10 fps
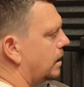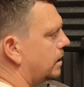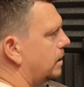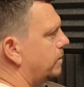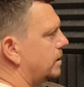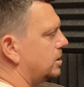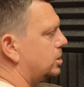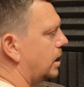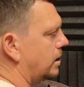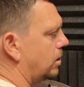And they're living in
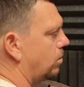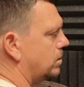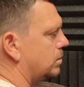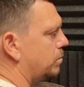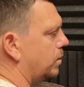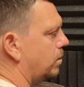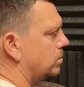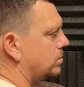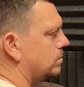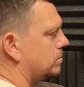shadow, I
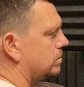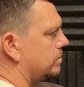suppose,